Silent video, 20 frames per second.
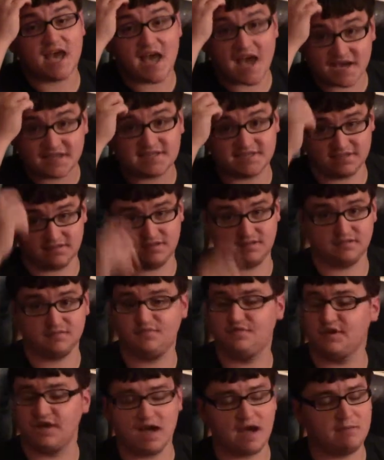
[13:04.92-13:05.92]
excellent.
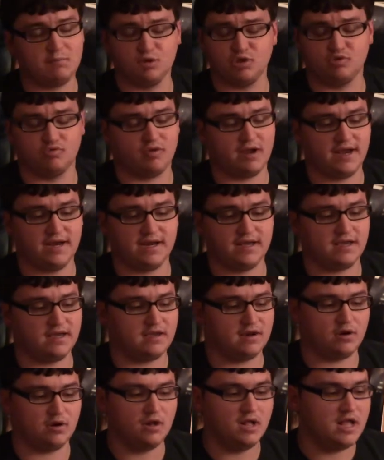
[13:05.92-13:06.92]
Phenomenal writing
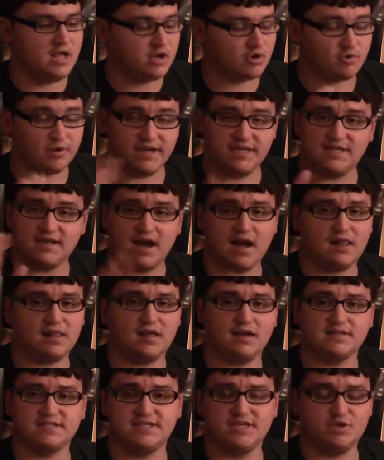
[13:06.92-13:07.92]
here. Great
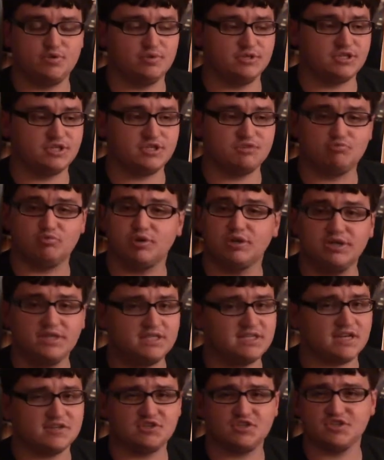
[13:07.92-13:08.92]
dialogue sequences. Really
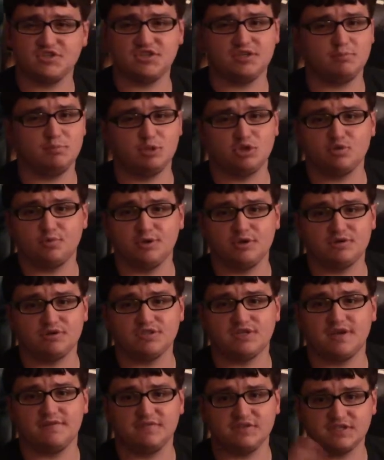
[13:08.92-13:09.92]
touching scene between
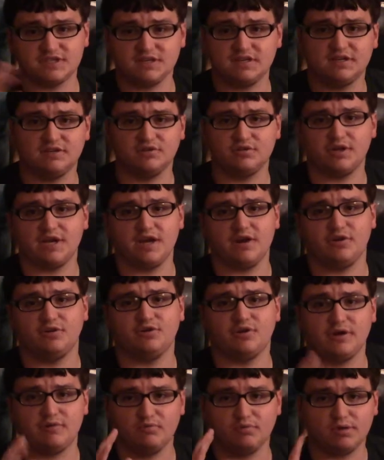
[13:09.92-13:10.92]
Chris Evans and another
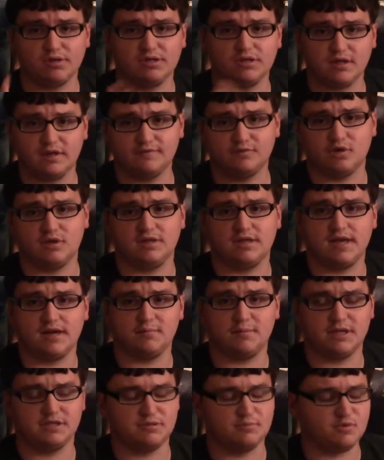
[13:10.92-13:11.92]
character. I really loved all that
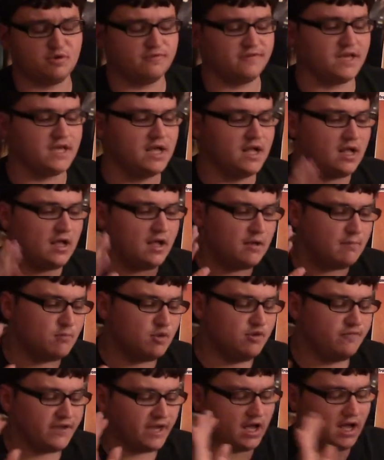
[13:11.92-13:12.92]
about the movie.
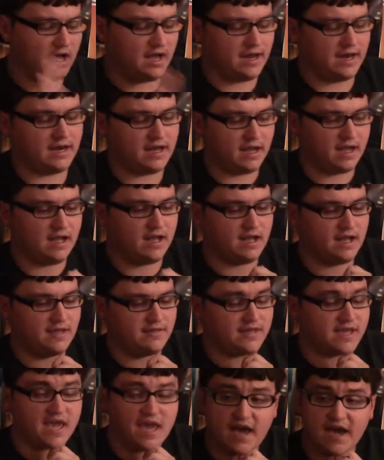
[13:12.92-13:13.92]
Moving on. Uh,
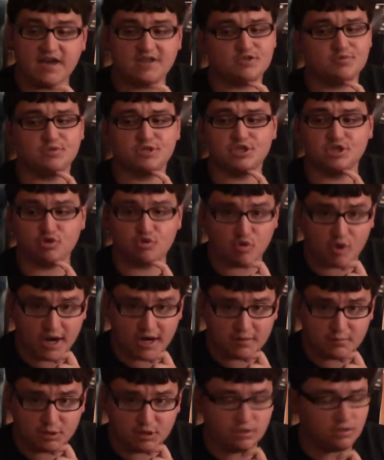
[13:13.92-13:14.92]
the cast was
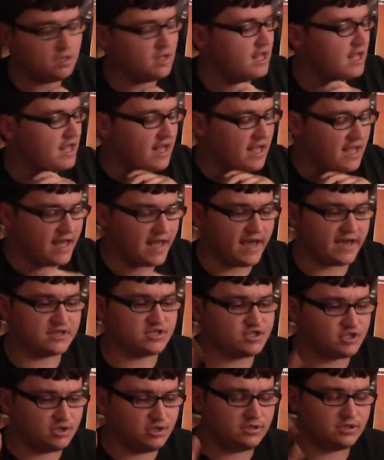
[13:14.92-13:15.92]
incredible.
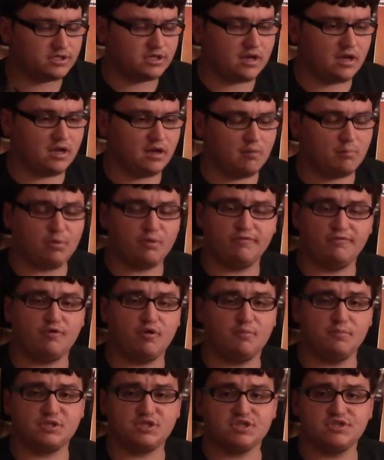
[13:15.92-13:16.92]
Excellent uh,
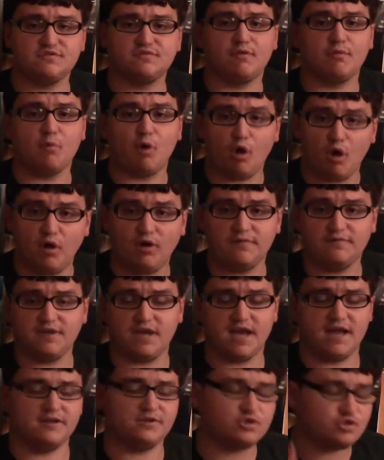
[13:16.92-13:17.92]
performances from all of
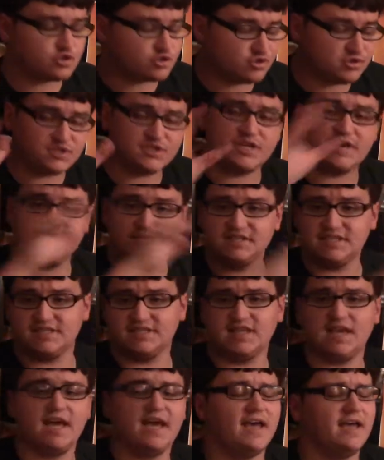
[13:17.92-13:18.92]
the actors. Chris Evans
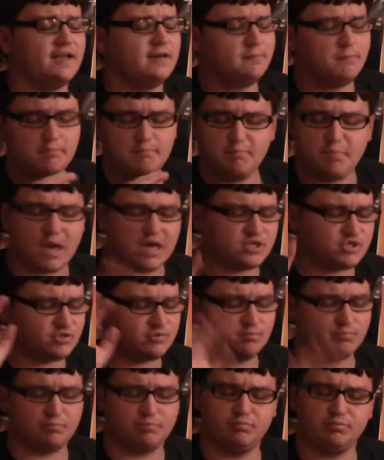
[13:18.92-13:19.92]
at the head.
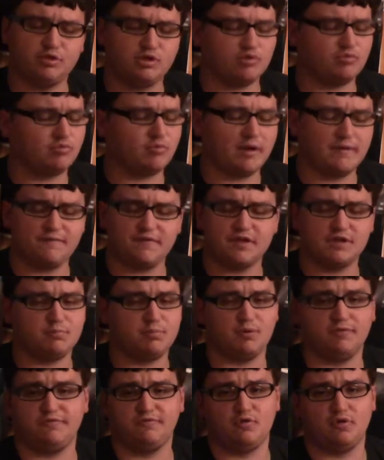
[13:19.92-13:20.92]
Best, terrific
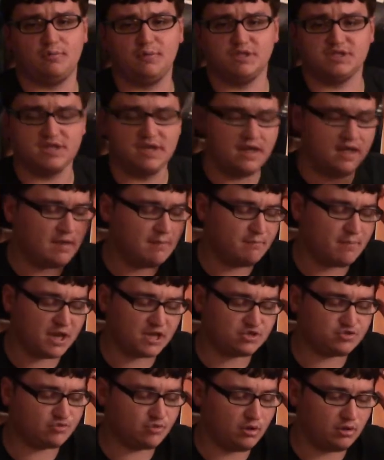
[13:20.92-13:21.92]
performance.
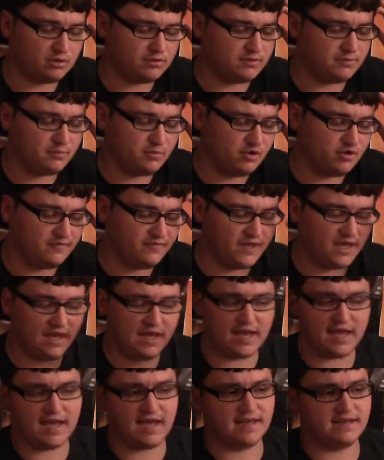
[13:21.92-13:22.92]
Best role of the
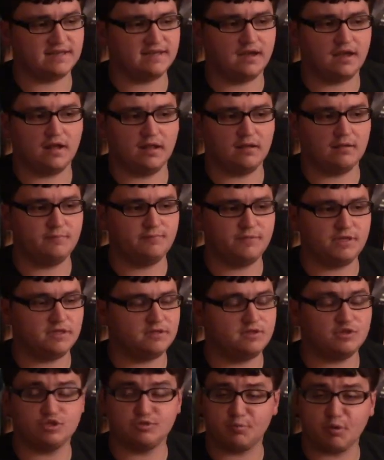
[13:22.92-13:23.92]
movie, and uh, the,
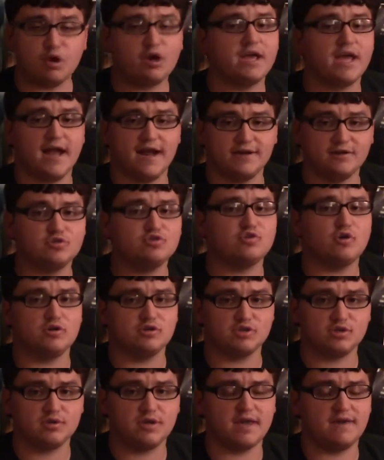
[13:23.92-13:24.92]
the supporting actors
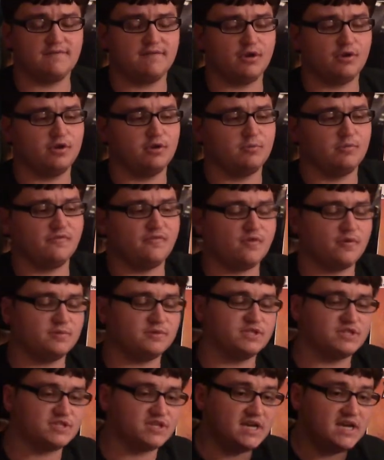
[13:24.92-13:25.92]
also gave very good
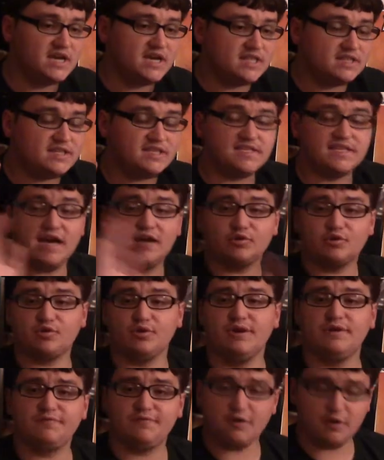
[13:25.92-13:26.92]
performances. The South
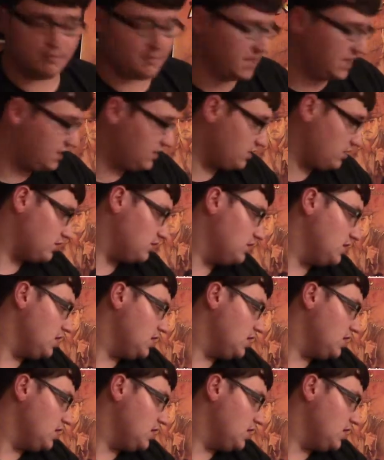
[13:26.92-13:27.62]
Korean filmmaker,